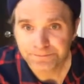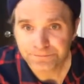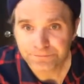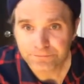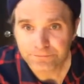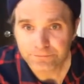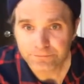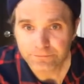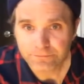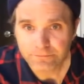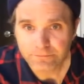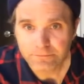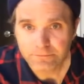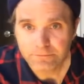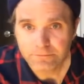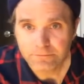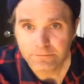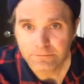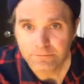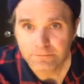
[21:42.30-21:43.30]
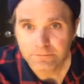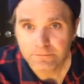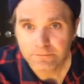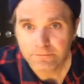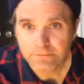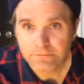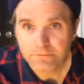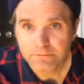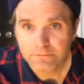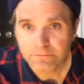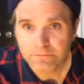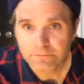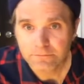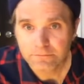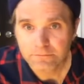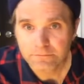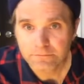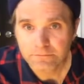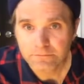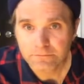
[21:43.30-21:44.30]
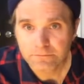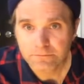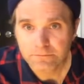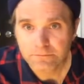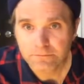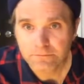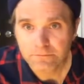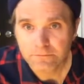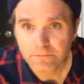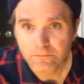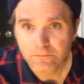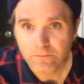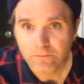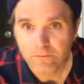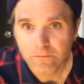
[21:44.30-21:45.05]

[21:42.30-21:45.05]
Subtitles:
No one is speaking in this clip.